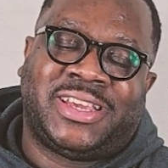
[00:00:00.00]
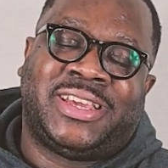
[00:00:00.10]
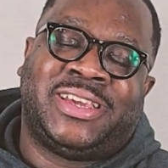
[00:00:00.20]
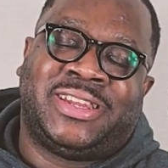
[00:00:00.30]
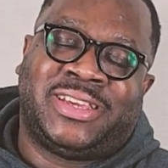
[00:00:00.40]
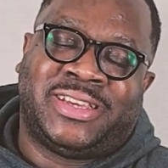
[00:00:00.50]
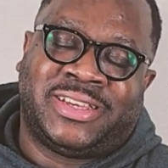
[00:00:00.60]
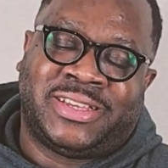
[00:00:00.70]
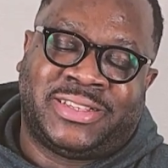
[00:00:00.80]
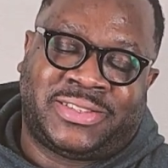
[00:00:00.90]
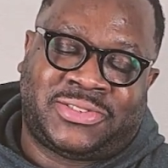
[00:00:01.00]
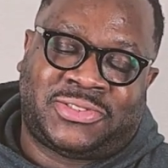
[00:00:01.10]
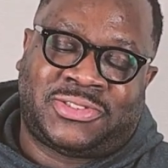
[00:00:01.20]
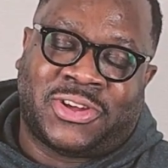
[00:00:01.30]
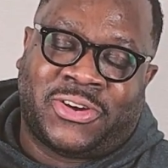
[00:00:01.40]
It is
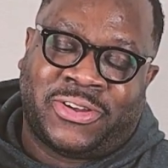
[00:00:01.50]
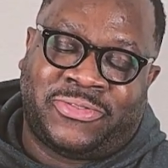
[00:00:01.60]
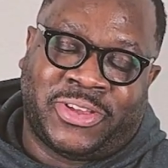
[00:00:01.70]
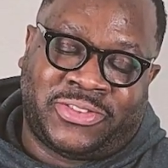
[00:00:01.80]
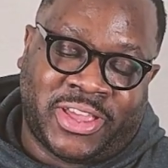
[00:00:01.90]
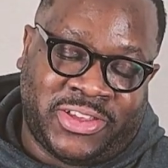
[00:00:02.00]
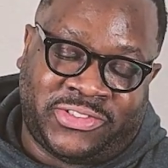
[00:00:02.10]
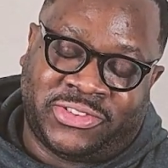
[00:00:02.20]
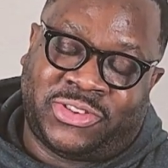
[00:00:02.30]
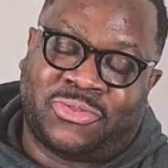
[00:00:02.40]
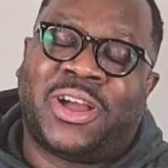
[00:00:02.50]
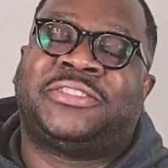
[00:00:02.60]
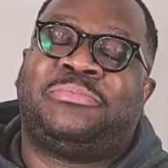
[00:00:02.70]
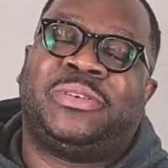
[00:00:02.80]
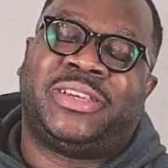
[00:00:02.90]
starring Fantasia,
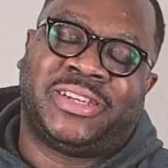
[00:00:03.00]
Taraji P.